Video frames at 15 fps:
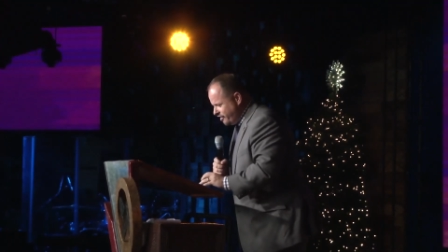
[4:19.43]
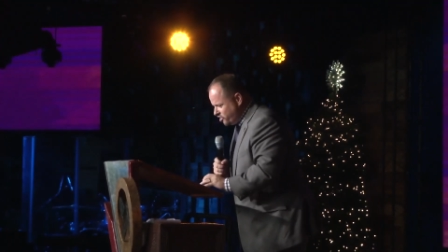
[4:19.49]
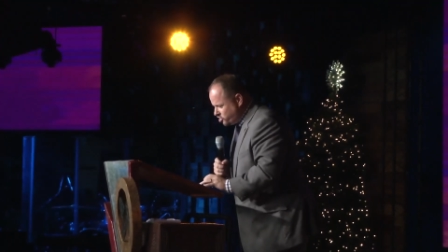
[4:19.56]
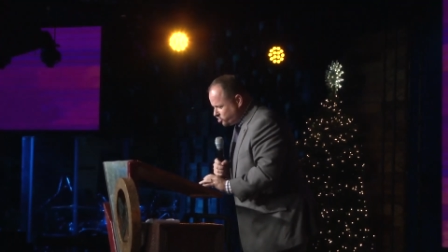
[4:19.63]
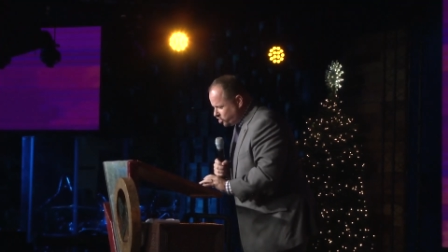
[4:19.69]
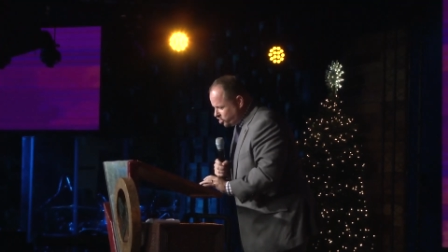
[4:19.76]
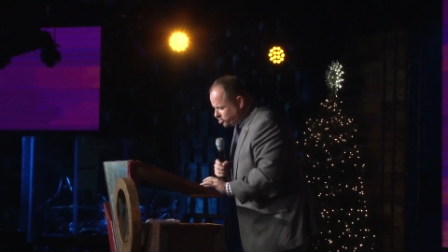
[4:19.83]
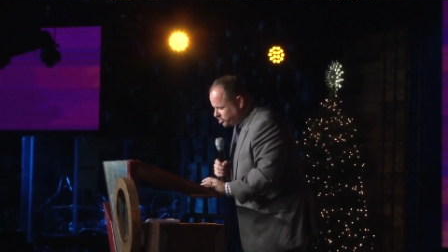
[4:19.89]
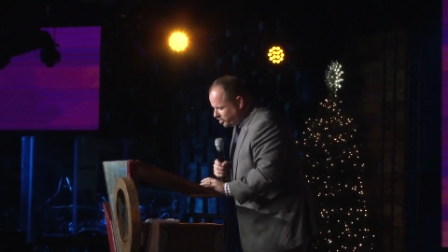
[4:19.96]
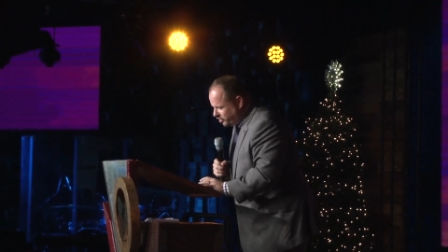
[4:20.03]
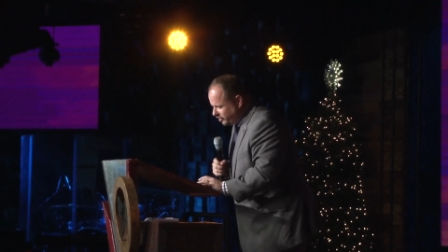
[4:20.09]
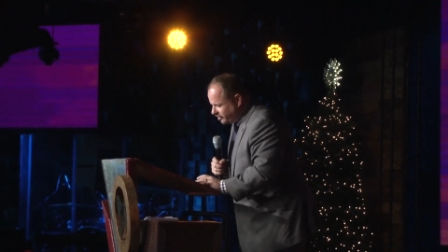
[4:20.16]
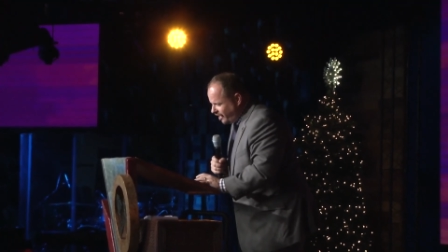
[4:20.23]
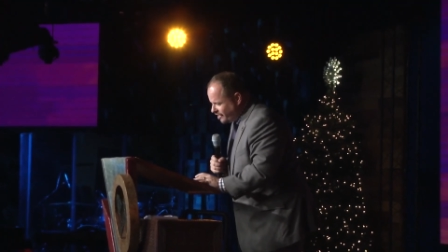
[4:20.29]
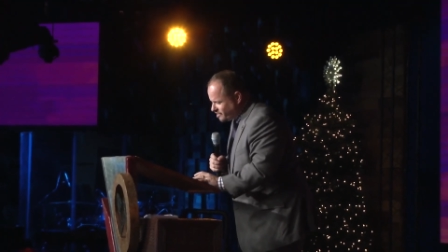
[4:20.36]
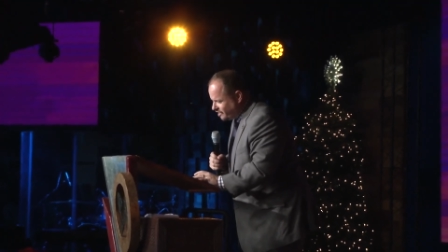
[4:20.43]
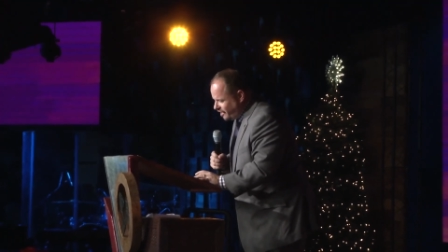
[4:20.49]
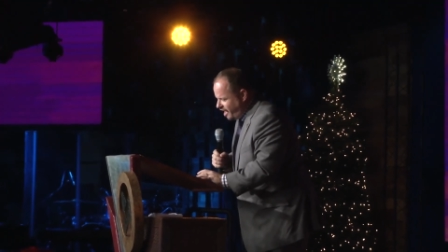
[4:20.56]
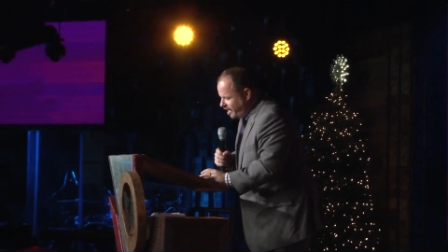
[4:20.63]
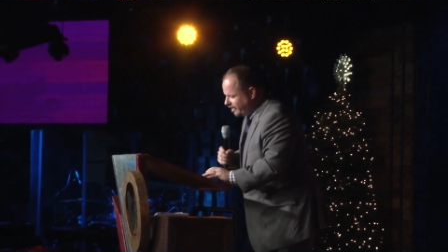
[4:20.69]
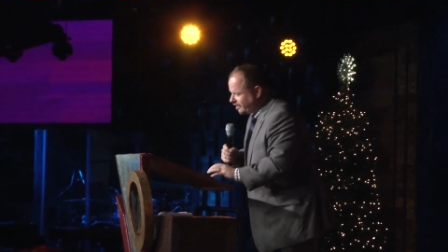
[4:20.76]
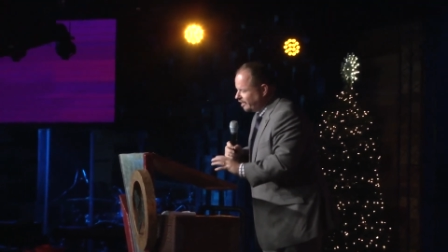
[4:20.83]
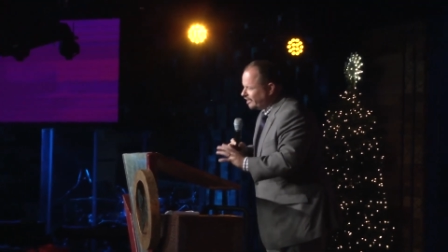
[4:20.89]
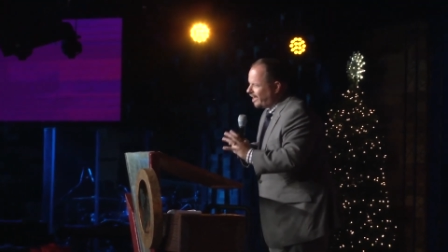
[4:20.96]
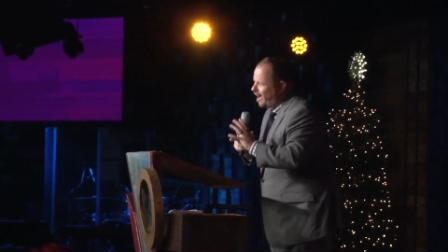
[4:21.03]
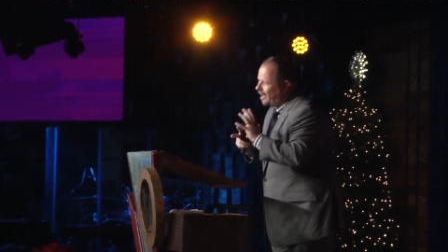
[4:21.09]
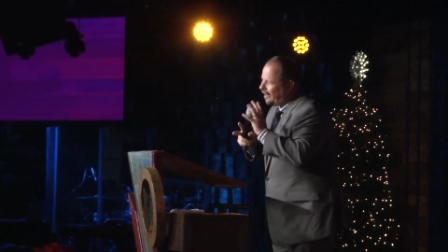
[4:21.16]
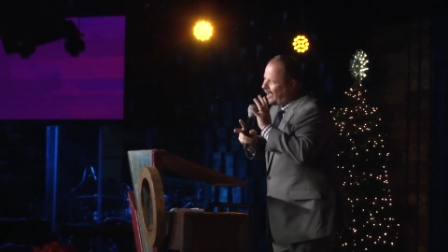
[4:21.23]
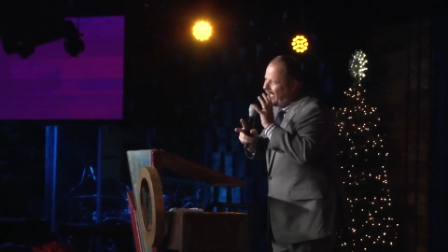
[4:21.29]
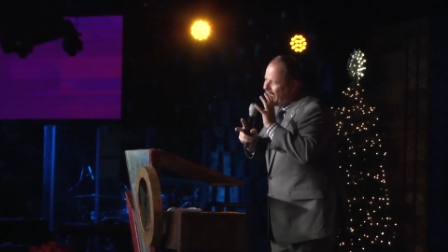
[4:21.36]
This church here in Thessalonica,
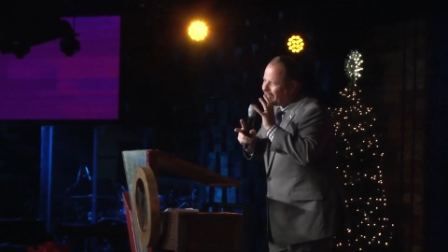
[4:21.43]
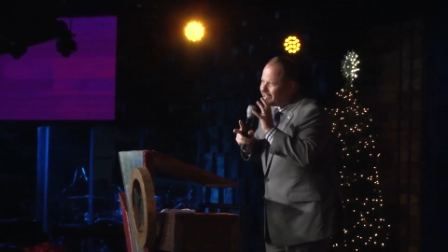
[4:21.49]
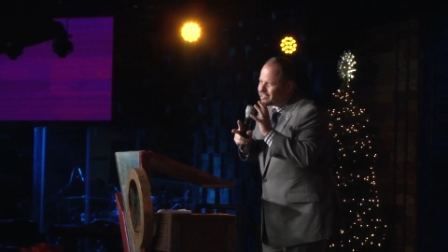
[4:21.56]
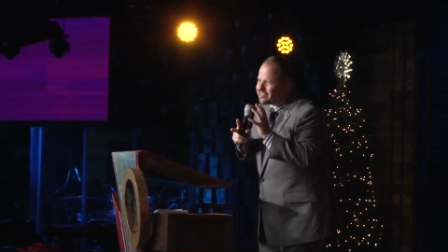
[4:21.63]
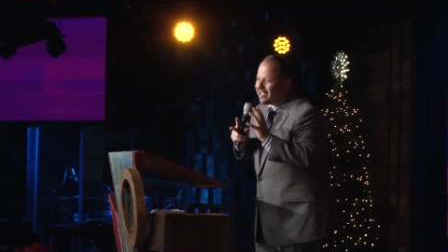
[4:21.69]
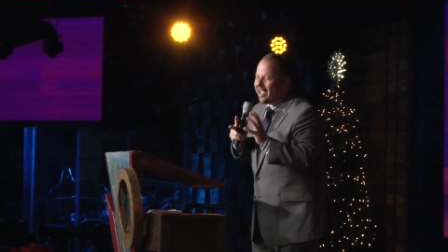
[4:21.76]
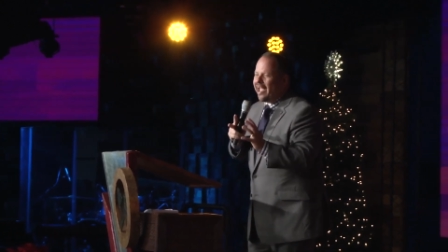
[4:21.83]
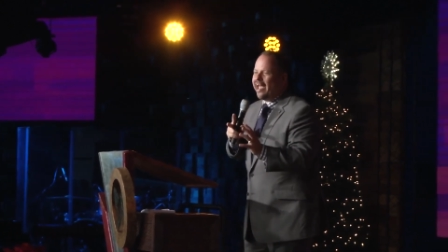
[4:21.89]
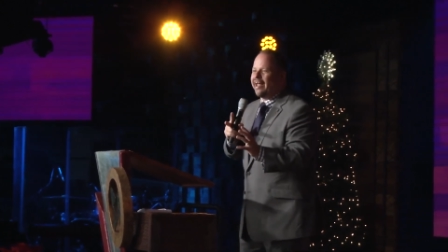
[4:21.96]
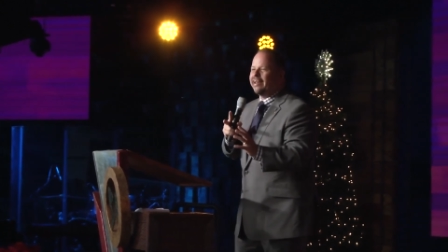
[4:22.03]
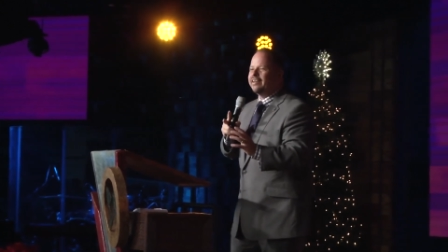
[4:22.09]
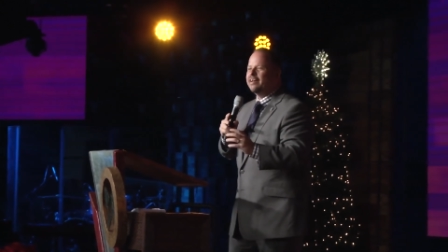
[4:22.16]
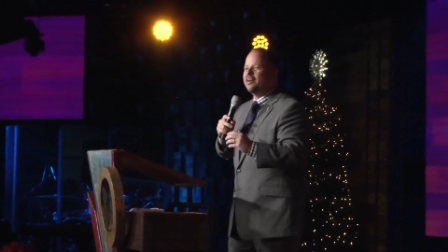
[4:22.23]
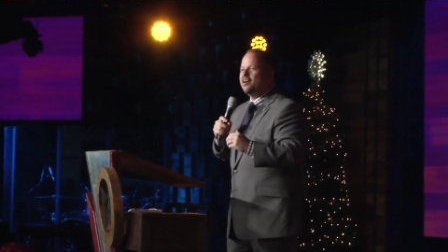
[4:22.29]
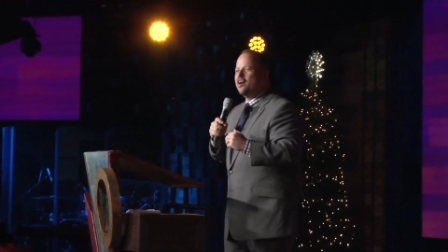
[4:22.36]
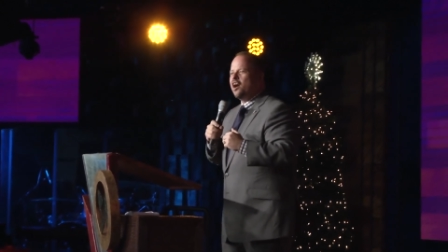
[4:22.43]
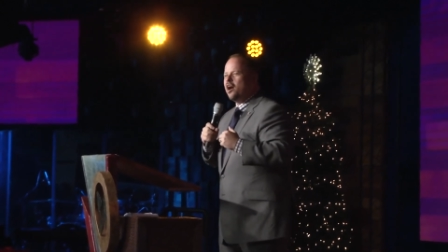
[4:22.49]
God had his hand